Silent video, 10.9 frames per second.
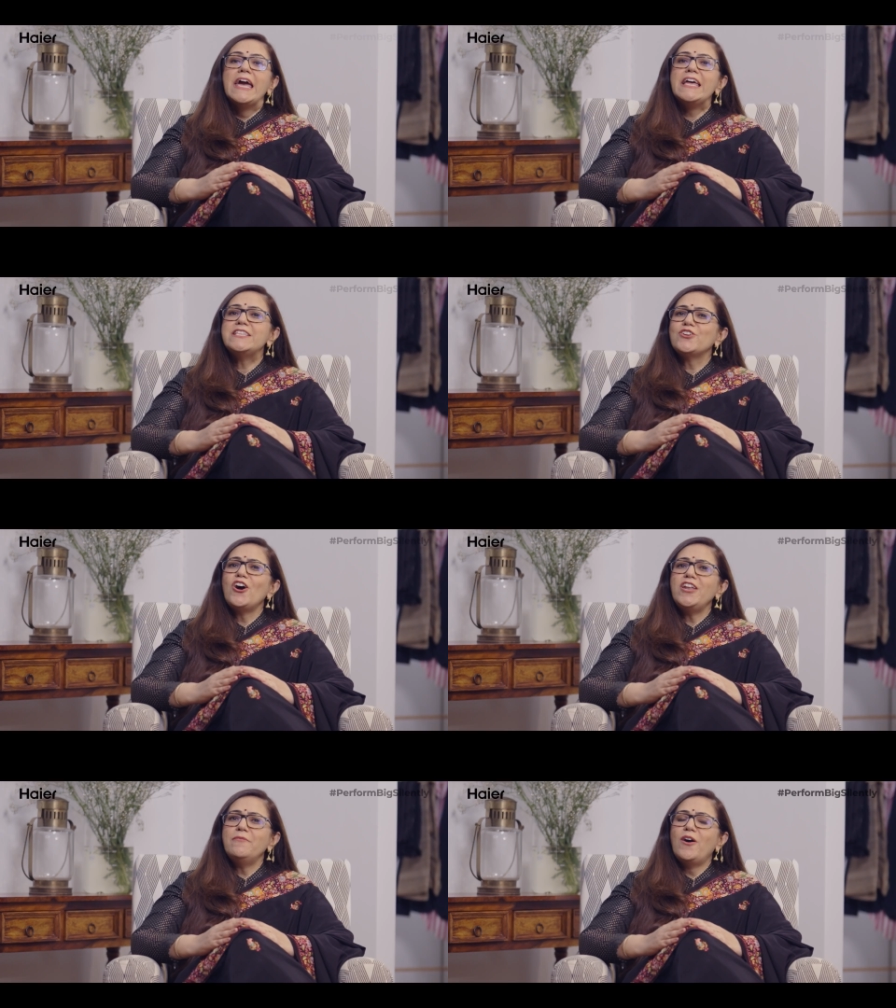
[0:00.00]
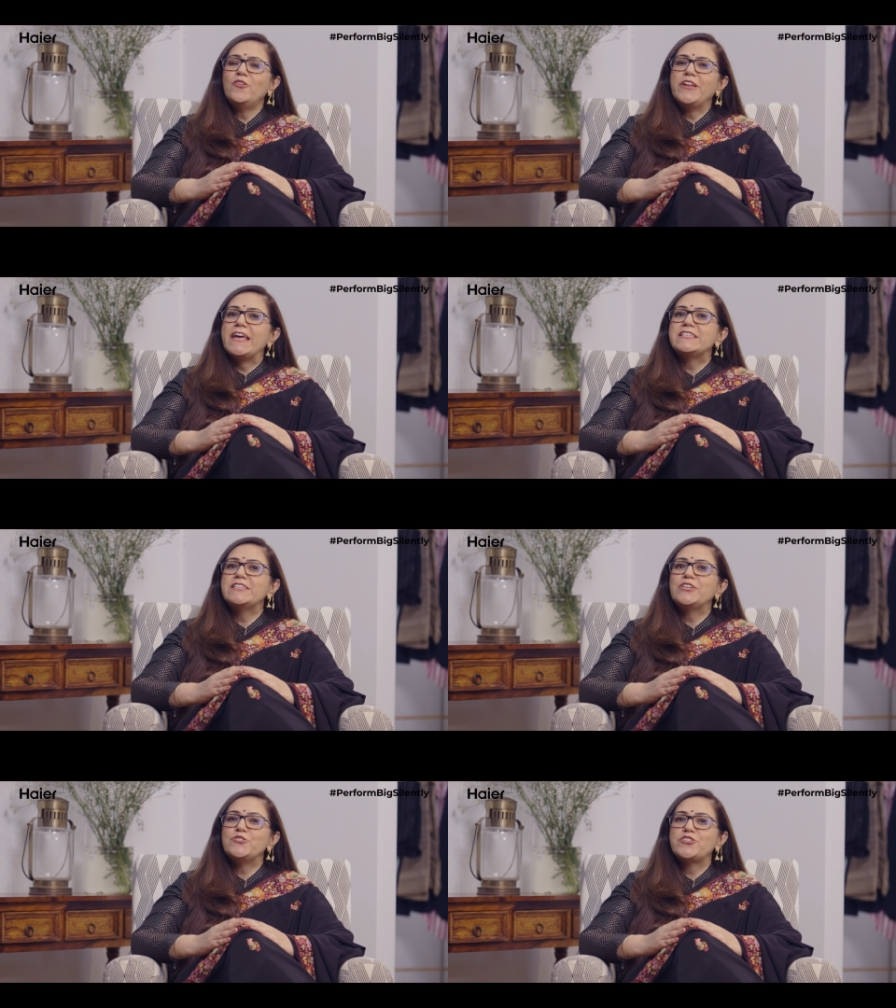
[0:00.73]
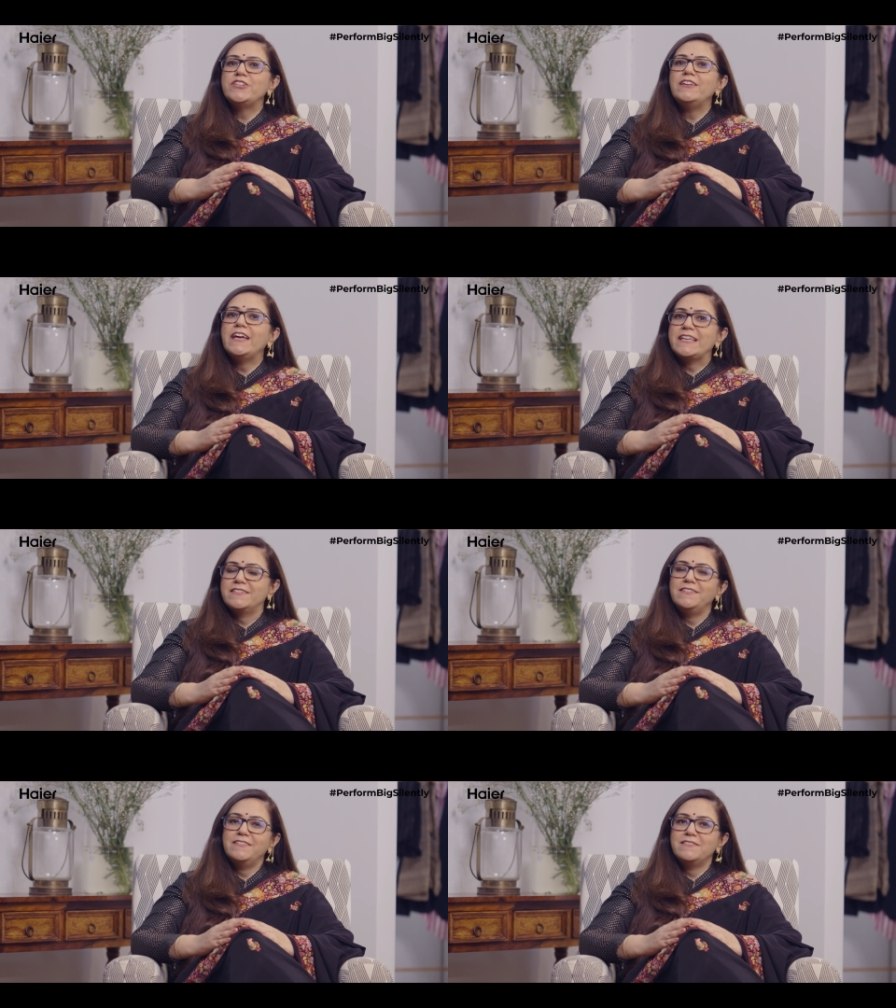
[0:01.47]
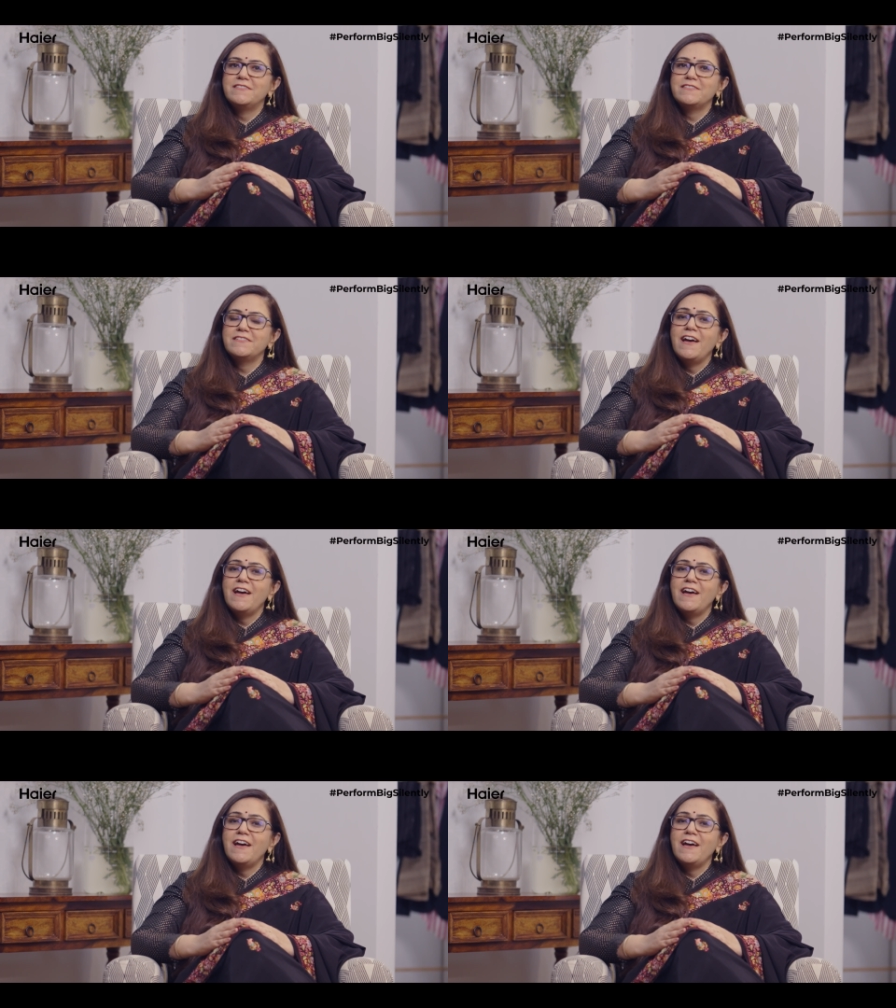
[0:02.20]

It's all about executional excellence.